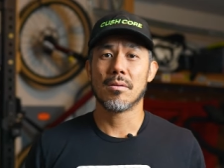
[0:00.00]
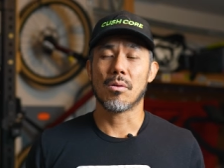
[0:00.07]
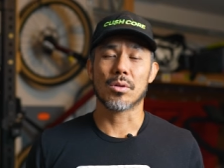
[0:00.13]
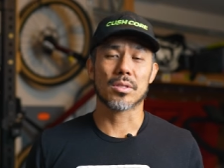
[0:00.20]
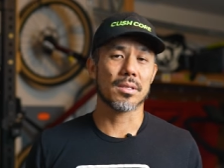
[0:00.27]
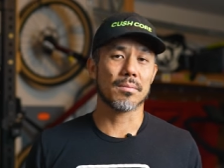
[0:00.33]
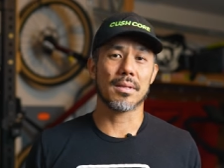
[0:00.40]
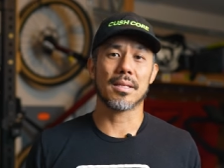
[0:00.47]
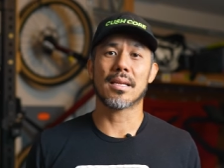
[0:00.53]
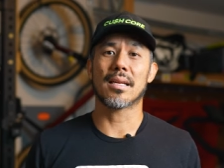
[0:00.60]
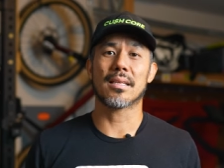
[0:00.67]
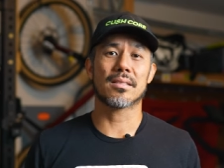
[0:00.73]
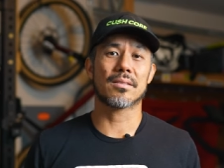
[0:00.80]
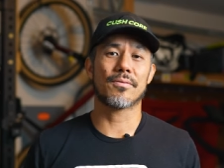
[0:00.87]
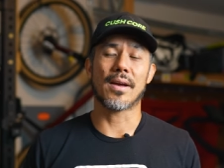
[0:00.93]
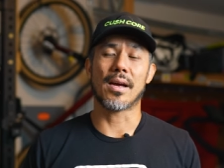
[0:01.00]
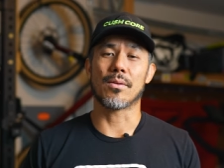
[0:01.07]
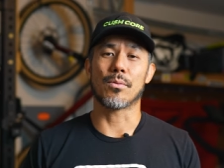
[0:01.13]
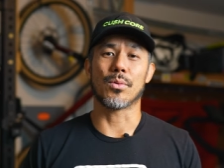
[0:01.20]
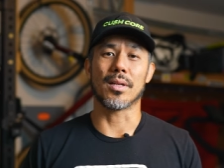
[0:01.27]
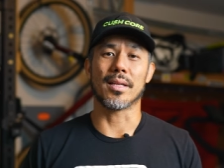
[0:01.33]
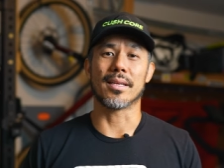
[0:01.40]
or something that I just found
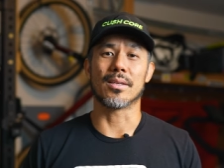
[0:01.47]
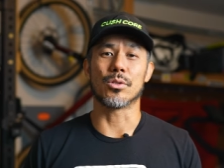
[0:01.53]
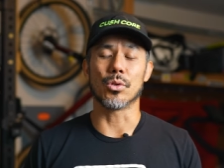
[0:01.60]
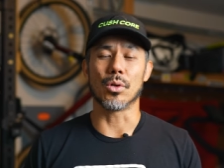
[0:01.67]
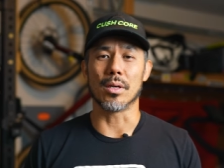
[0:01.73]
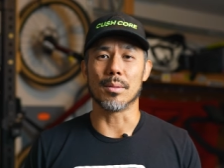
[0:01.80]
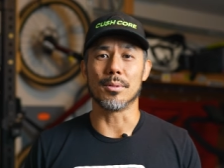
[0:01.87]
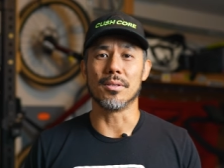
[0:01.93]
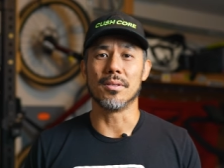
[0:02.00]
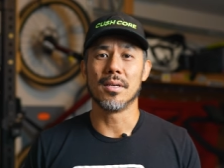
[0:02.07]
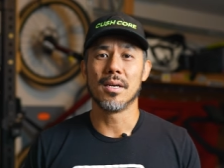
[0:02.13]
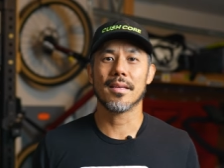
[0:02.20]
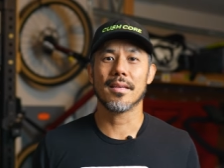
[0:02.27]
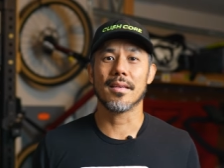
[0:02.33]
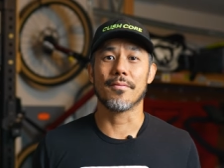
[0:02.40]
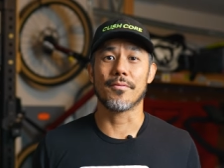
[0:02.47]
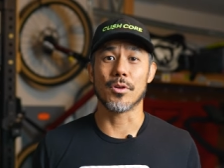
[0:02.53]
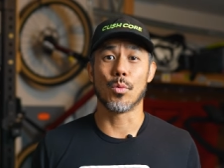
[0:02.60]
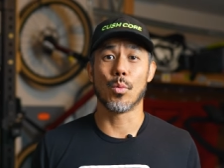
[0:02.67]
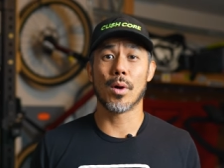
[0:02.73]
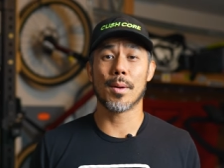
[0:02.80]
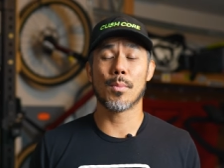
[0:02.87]
really enjoyable. If
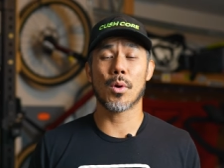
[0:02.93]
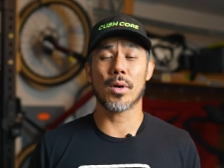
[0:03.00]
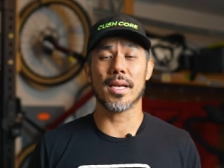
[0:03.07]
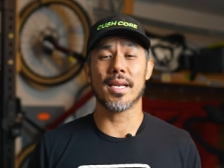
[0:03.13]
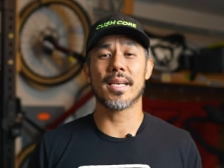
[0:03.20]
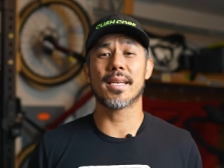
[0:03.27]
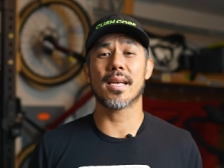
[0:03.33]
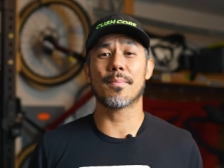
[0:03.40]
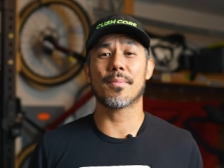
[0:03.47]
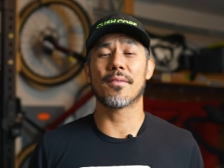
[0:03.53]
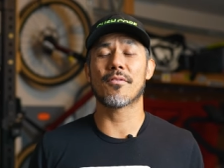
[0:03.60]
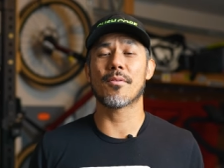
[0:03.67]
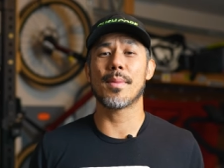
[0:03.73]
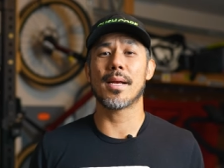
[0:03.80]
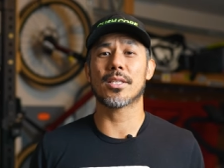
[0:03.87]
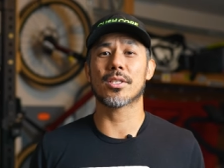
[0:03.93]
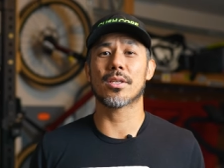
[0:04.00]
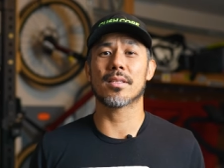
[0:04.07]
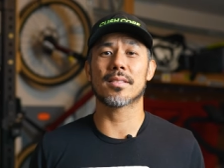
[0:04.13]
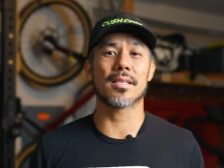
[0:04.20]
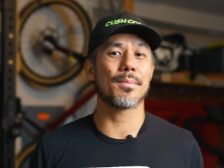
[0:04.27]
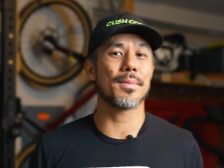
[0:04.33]
you want more in-depth information
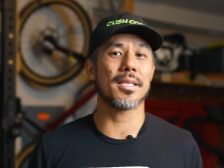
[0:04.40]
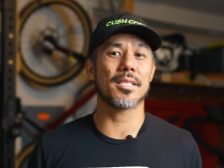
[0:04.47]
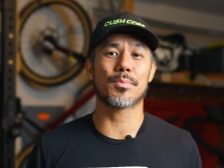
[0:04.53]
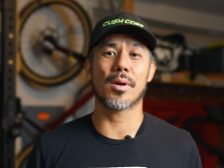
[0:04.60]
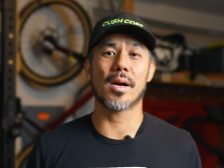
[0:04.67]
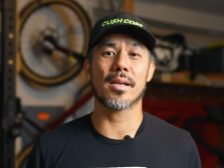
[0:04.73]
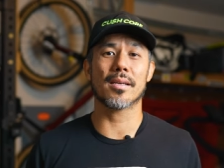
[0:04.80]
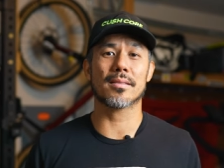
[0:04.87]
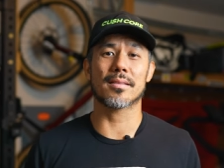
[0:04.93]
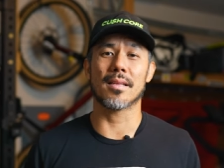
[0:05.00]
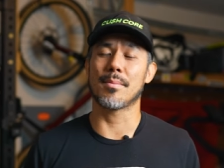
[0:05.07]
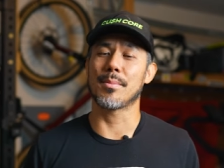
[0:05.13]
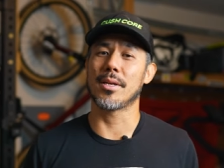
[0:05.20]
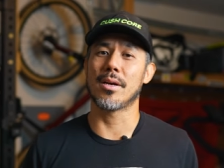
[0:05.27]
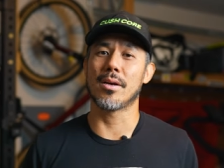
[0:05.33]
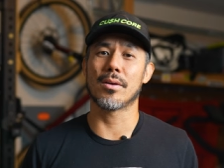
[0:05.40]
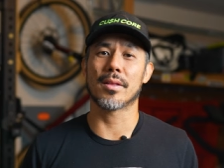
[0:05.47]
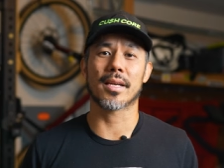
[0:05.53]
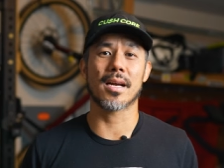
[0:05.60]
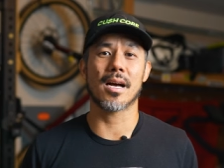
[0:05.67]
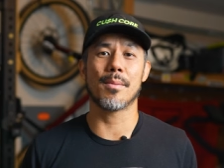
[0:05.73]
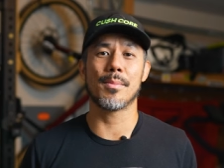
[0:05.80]
on some of these products, let me know in
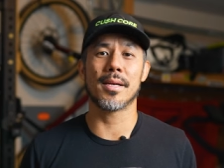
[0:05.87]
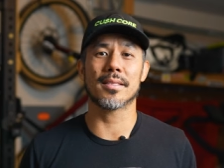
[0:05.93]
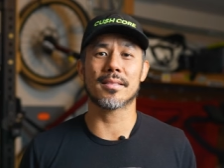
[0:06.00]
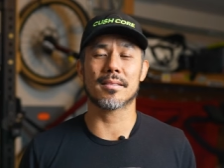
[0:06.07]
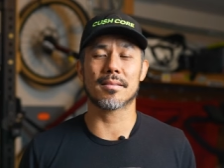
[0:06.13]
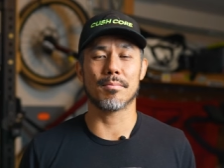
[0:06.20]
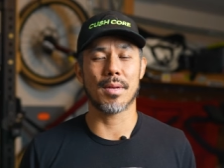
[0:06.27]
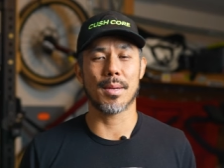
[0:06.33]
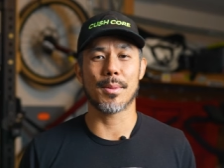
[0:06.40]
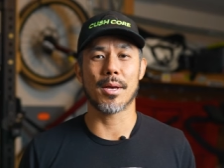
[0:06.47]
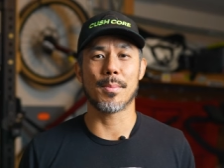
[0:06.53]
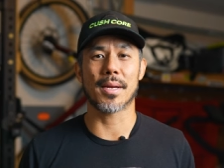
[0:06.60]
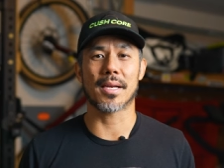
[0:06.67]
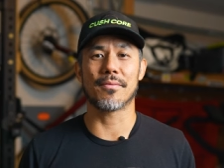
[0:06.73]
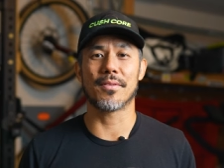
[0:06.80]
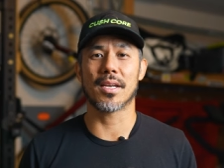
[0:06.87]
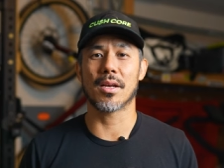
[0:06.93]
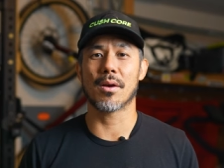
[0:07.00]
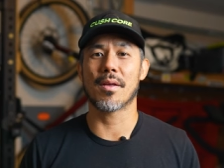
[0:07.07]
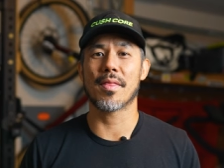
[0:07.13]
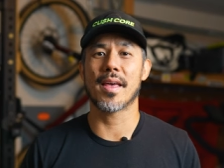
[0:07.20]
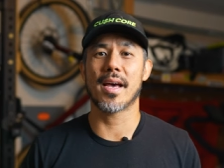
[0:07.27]
the comments. Maybe I'll make a
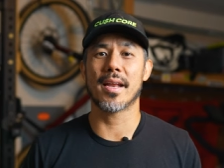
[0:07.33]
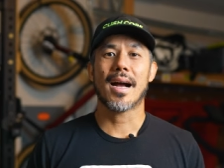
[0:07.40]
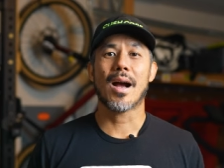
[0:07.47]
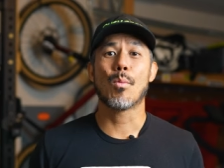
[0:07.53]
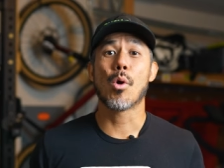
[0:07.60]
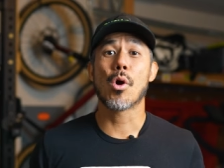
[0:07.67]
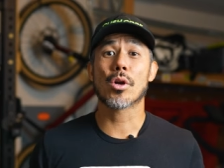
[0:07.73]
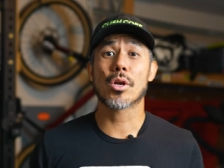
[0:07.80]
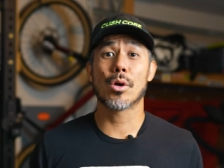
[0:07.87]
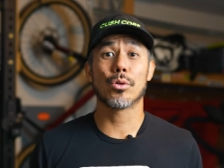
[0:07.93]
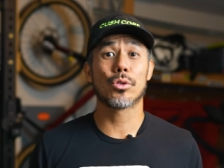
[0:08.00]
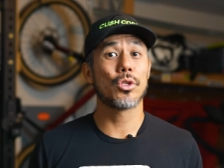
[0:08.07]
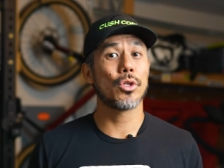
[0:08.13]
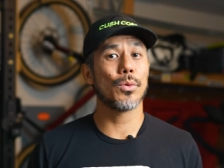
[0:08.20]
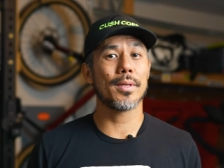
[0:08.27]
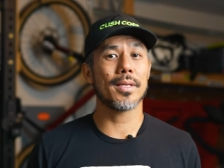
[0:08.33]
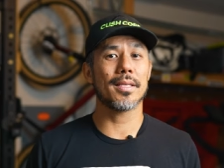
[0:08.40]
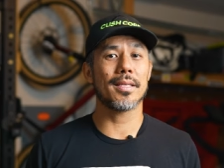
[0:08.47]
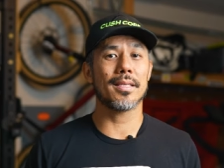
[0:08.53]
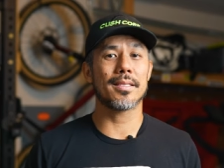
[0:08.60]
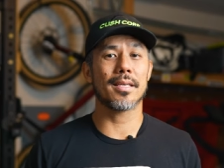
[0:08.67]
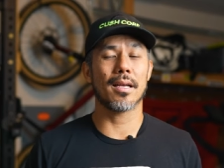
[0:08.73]
video on that. I won't go too into
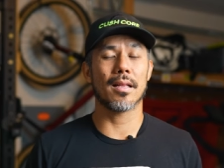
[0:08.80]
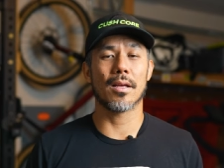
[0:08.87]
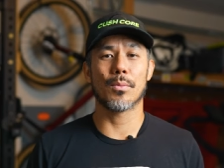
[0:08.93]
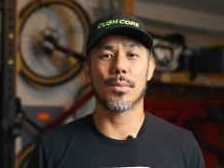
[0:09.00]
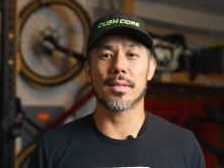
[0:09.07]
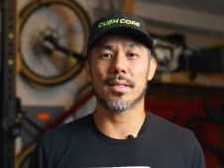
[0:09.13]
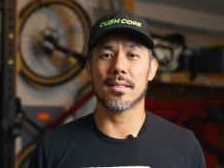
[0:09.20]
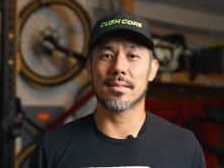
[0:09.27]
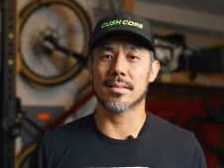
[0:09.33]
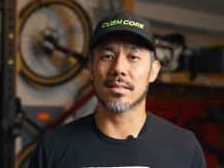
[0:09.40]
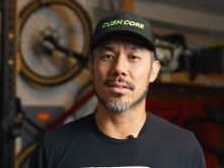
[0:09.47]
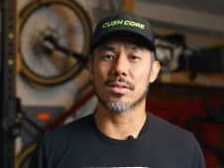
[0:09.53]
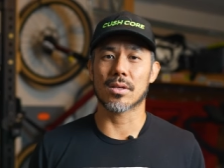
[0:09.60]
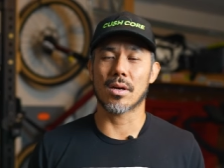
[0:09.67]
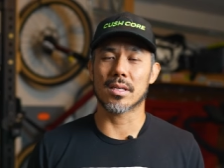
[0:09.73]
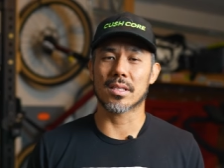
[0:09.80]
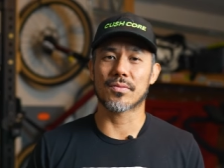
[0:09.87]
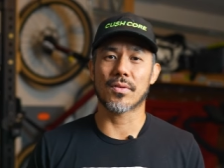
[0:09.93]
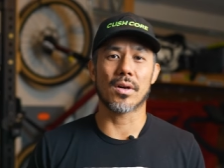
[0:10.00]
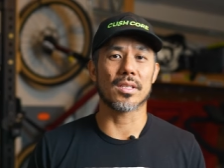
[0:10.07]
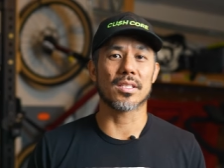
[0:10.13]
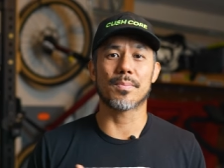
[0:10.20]
detail on what these things are as
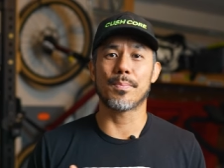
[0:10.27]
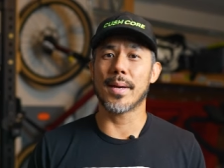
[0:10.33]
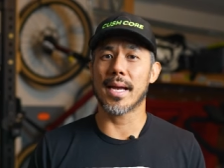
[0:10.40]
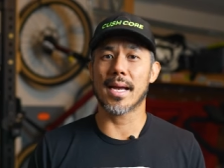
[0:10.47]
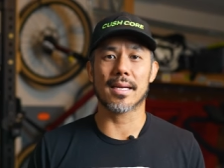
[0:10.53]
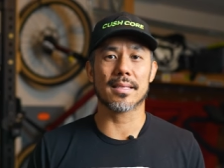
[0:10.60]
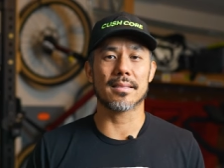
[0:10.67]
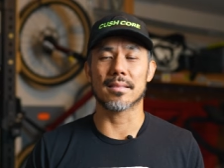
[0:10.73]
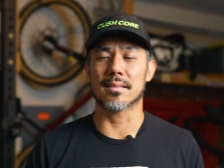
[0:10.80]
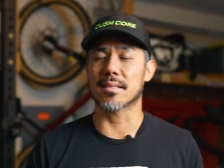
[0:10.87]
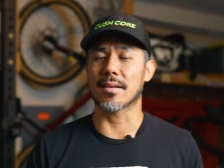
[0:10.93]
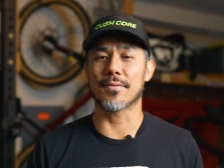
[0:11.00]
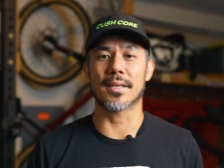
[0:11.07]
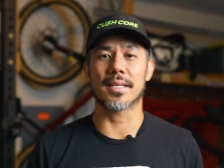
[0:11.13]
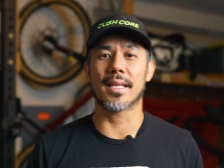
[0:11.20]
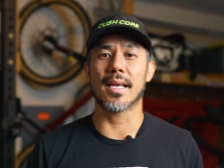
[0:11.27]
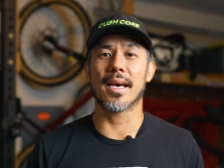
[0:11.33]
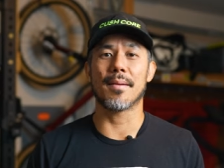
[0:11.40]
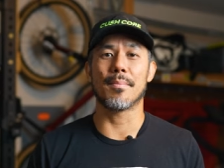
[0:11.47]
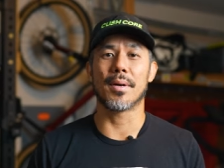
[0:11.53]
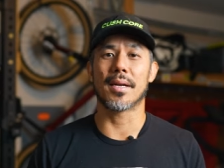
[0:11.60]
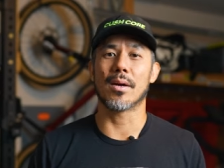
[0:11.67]
far as specs and stuff like
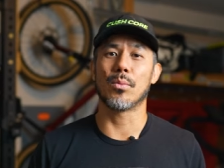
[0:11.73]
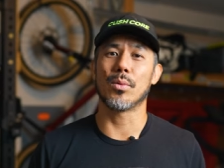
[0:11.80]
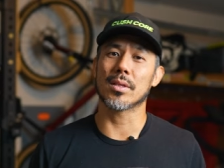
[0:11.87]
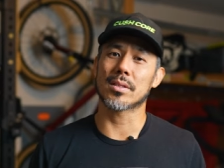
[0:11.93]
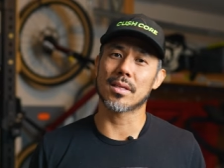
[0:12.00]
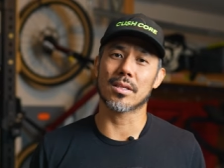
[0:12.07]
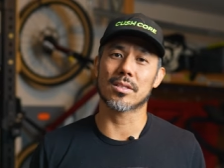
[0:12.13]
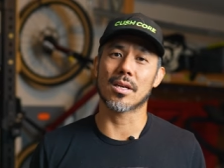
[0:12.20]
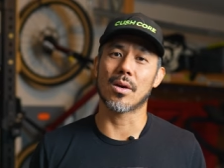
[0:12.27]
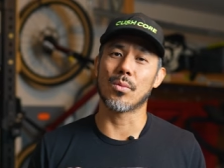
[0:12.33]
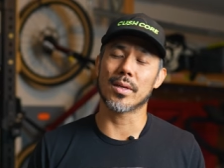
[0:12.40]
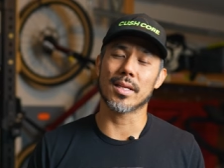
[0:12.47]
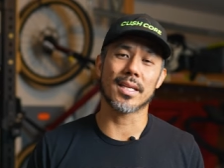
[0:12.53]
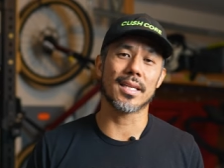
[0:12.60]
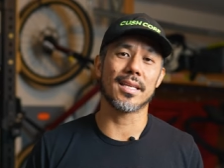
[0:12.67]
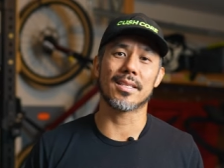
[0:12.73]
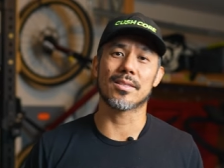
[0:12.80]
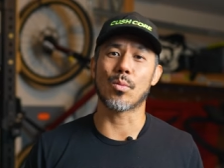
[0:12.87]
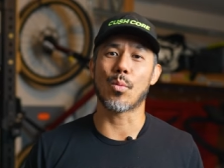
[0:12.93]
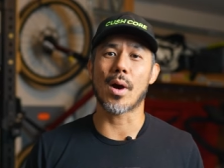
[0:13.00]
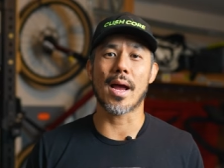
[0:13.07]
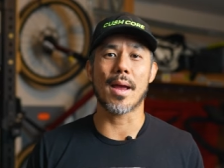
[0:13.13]
that, but I will touch on what it
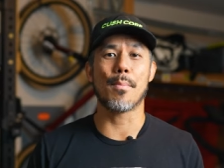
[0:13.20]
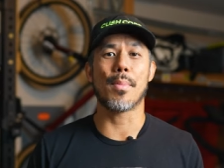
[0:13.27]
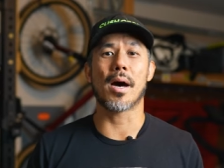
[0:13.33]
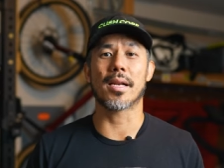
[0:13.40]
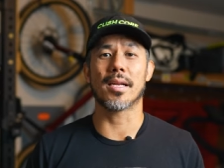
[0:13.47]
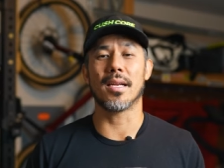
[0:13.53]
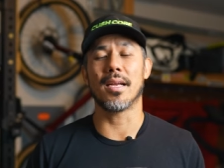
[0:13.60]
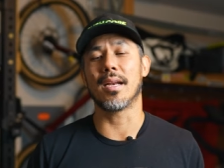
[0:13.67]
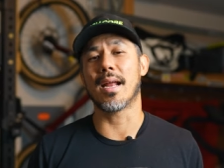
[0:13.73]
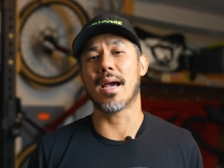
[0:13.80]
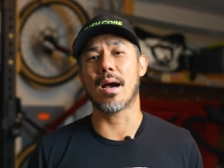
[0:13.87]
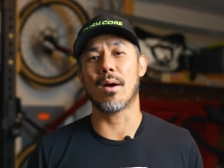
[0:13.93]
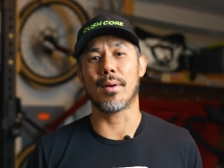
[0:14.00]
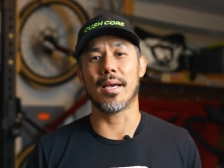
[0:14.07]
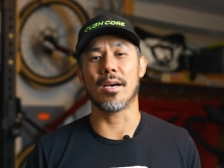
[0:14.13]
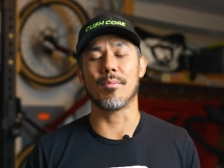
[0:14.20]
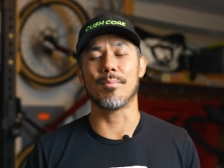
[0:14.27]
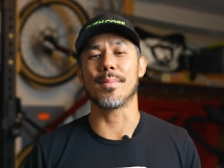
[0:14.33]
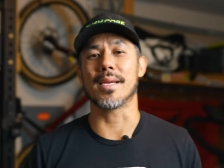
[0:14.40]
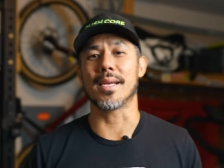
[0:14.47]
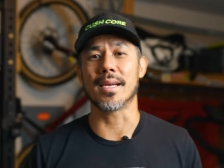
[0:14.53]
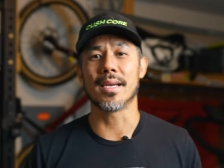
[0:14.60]
is, why I bought it, and how it helped
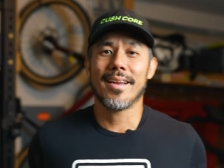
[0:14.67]
me.